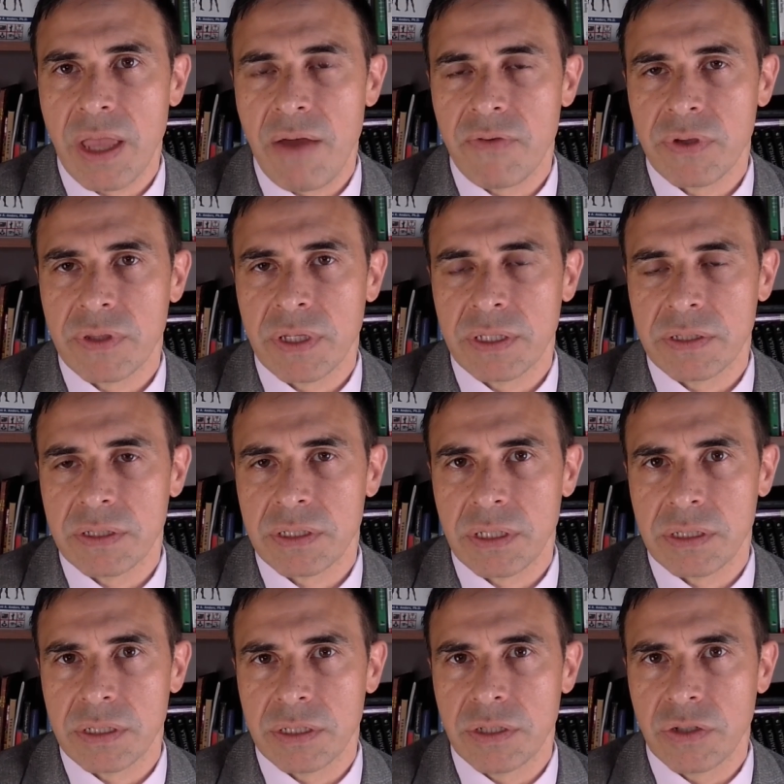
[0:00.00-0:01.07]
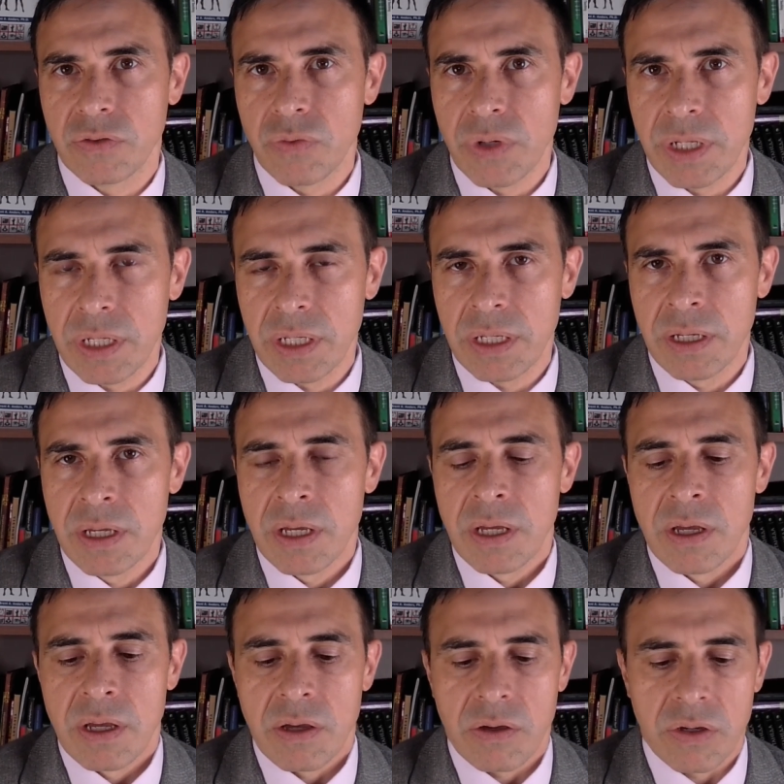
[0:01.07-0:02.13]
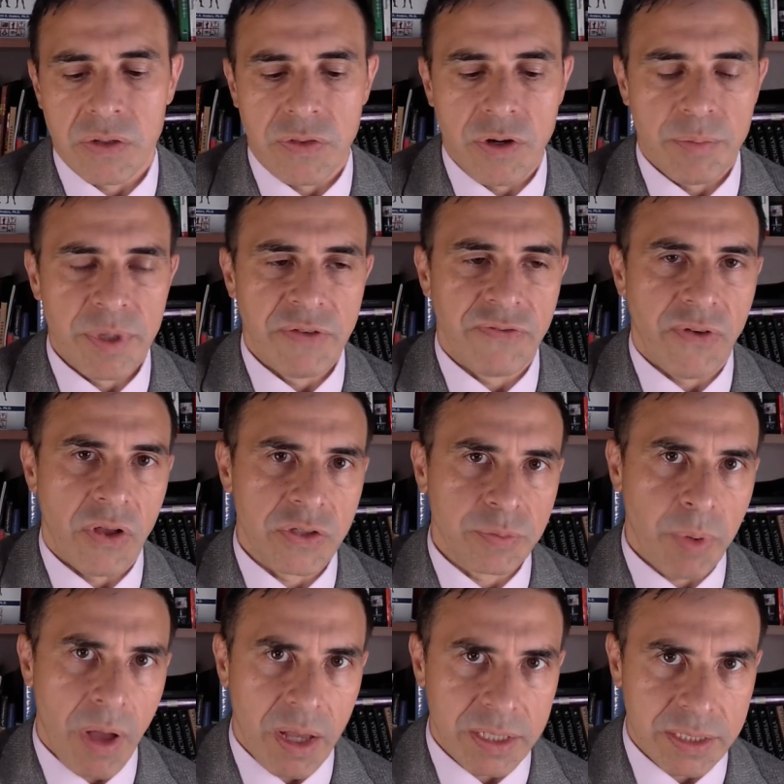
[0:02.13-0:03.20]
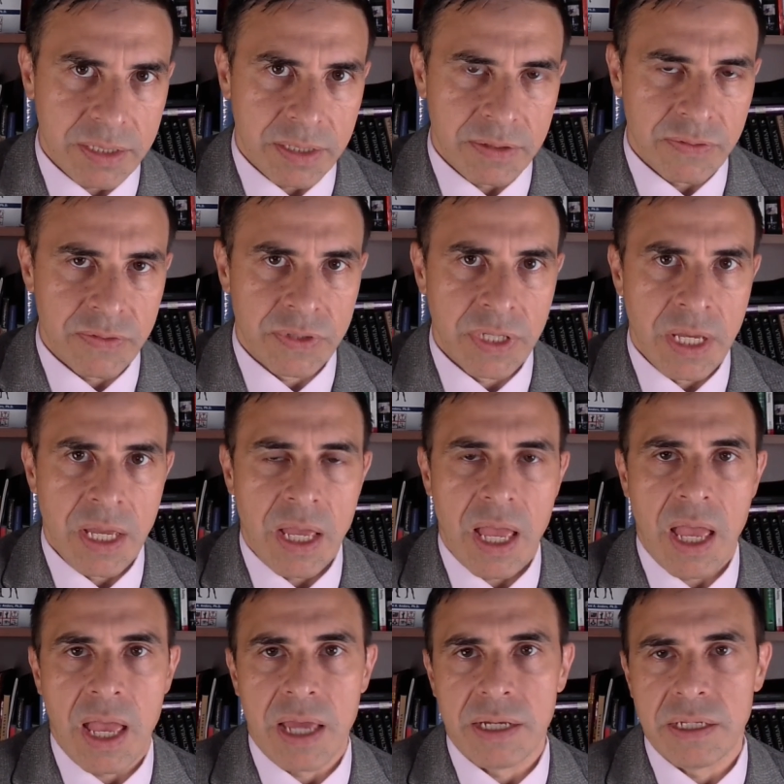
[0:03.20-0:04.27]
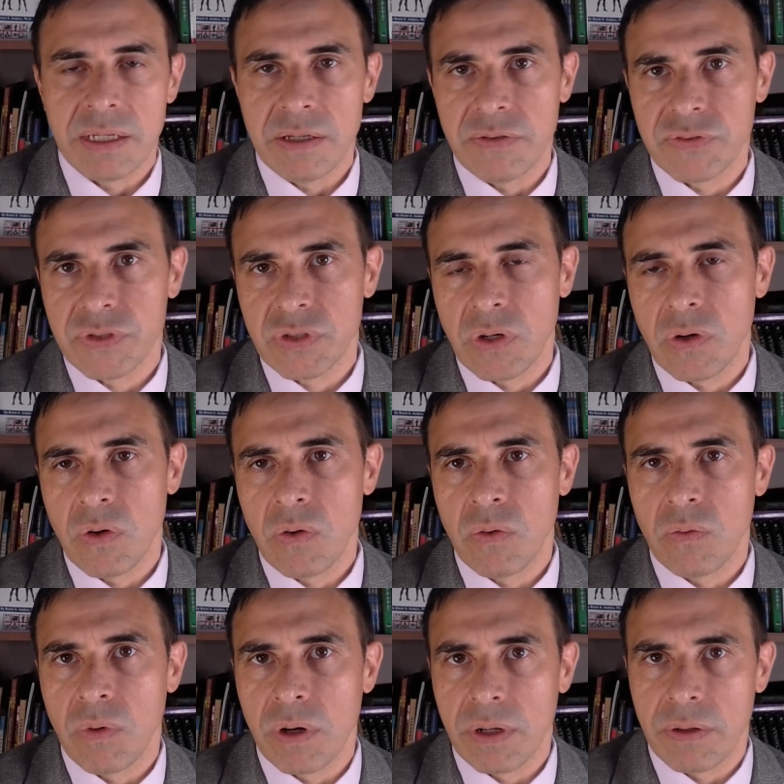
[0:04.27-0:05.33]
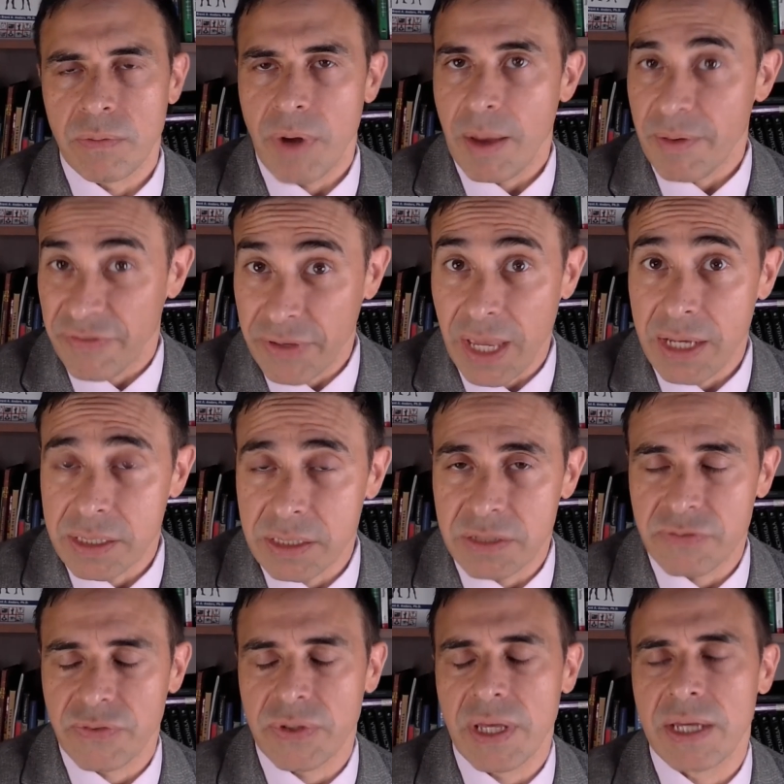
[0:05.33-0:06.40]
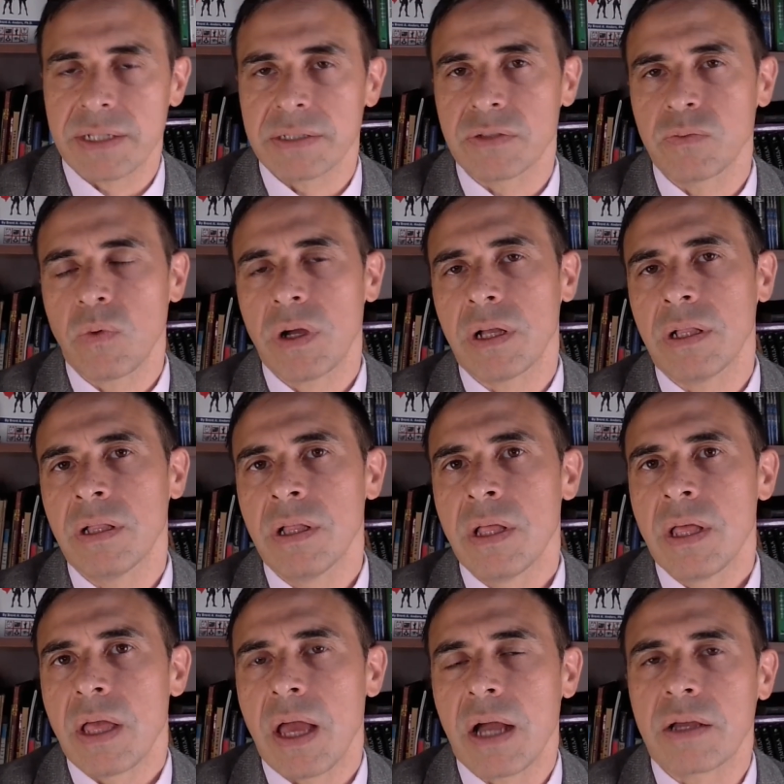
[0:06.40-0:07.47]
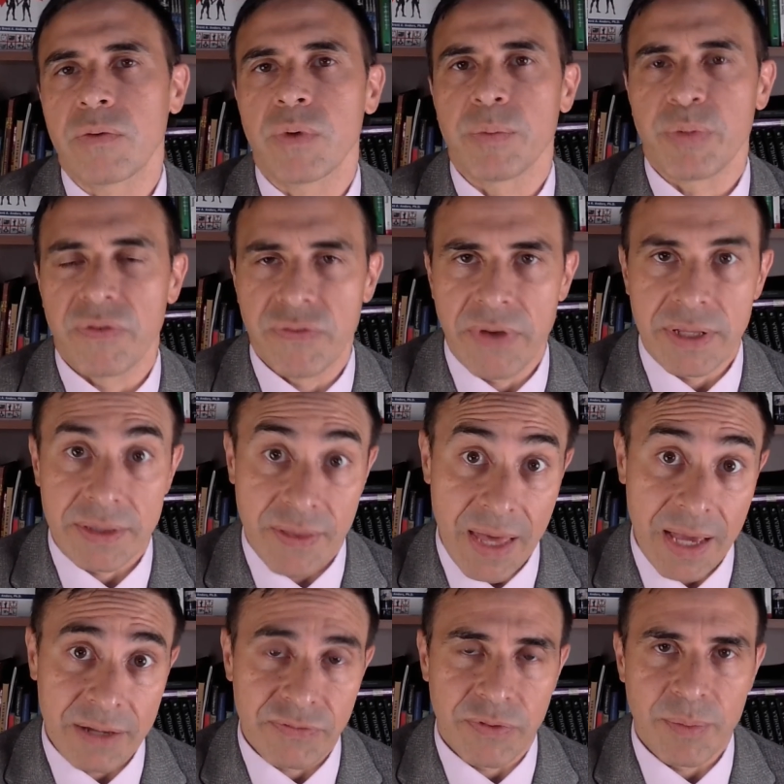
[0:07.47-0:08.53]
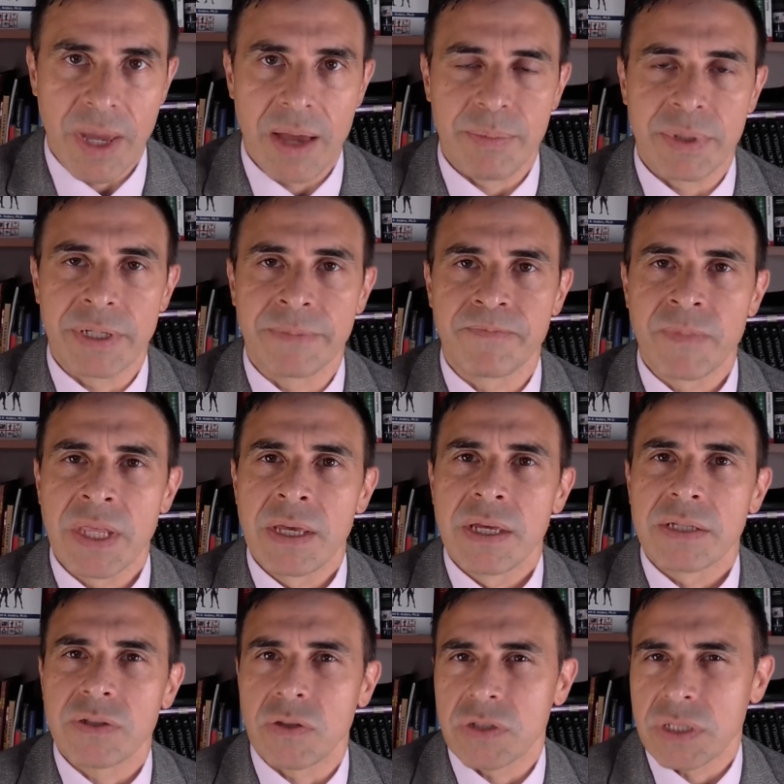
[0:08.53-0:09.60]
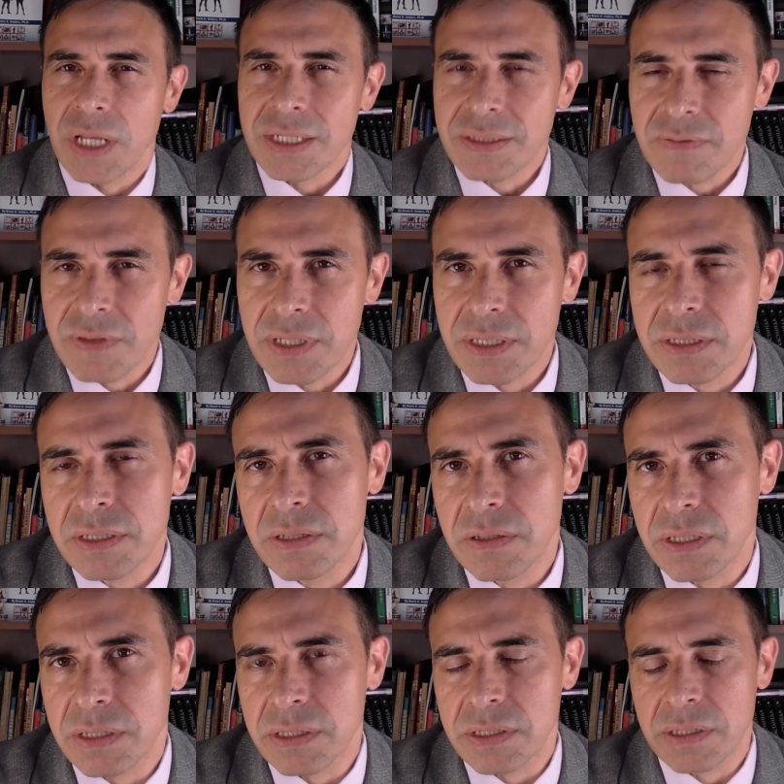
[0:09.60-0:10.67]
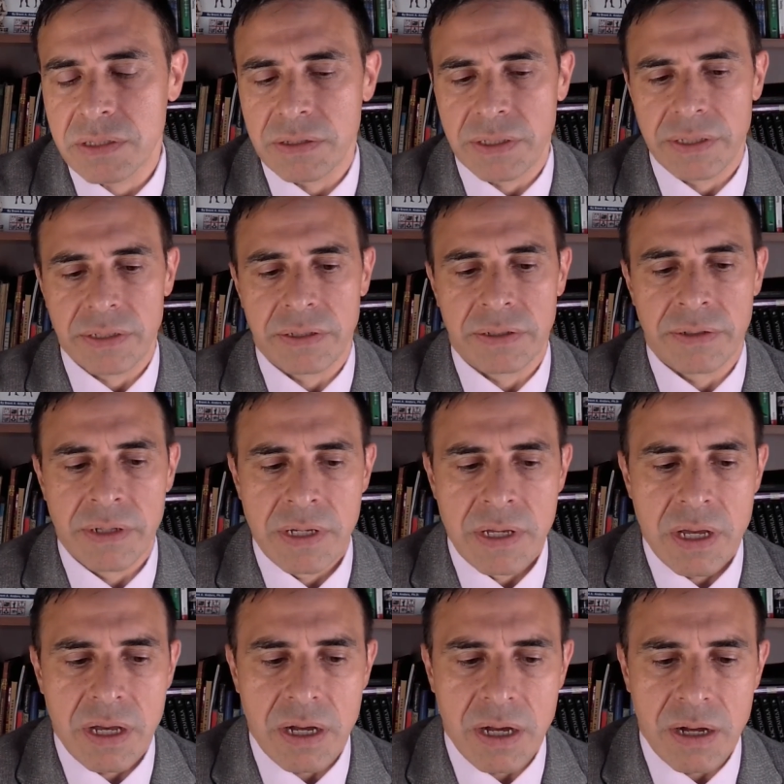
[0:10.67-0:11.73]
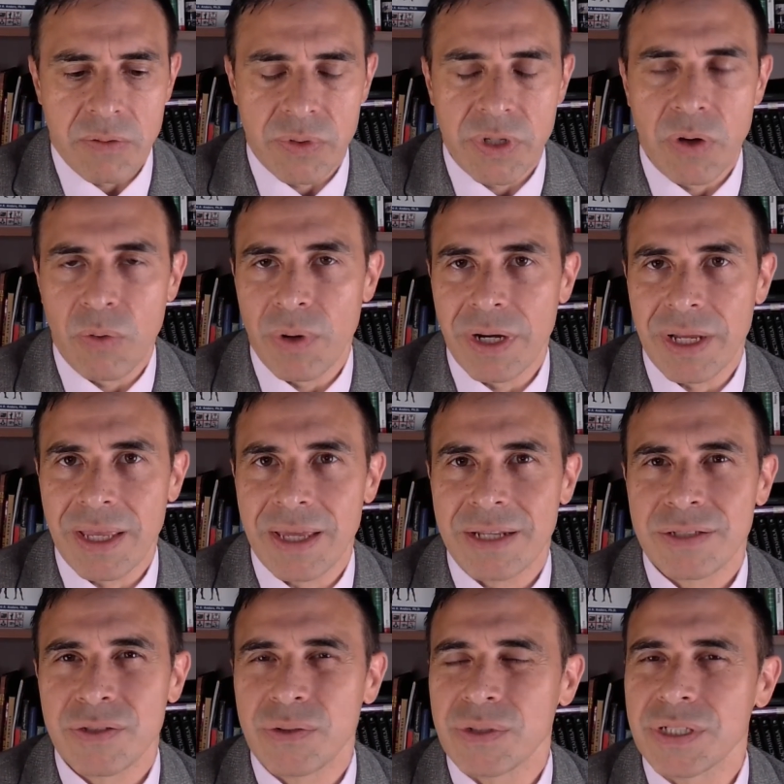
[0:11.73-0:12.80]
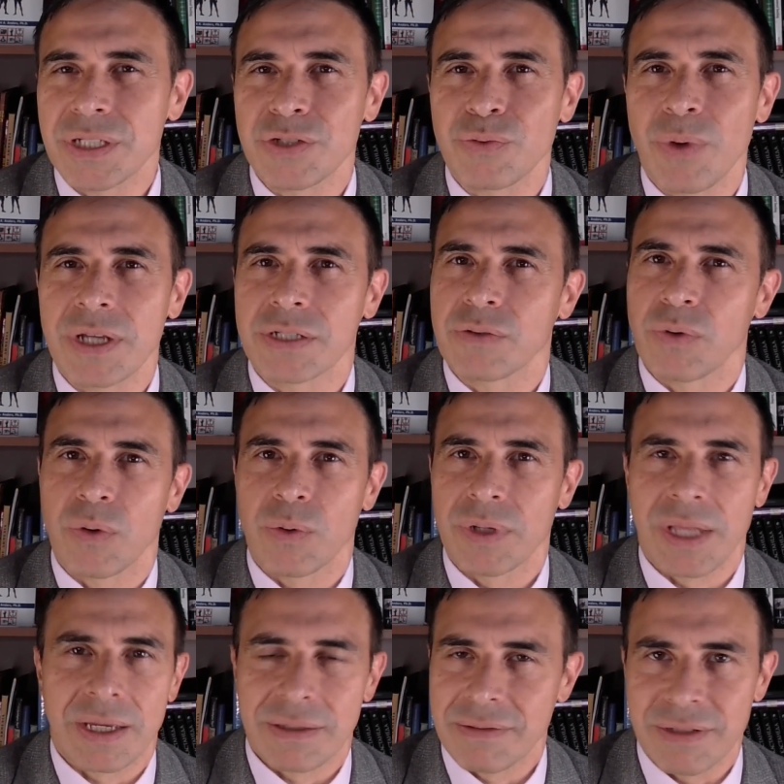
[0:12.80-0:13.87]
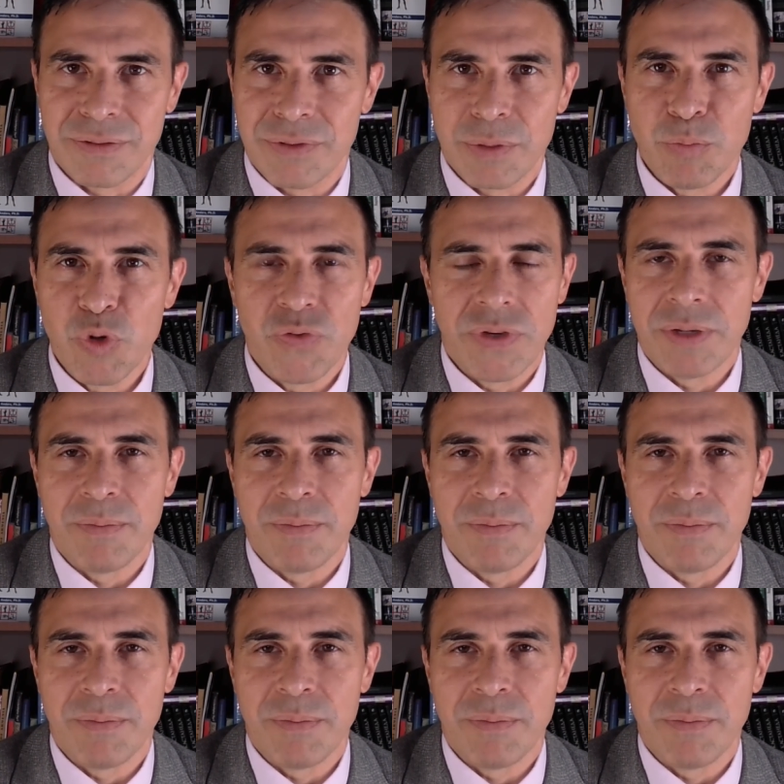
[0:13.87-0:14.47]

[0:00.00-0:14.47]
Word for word: everything to such a degree? Could there be false positives? And if so, what are the ramifications for that as well? How can we prevent that from happening? So there's lots of things to consider here. We don't want to get into a situation where we're like, the movie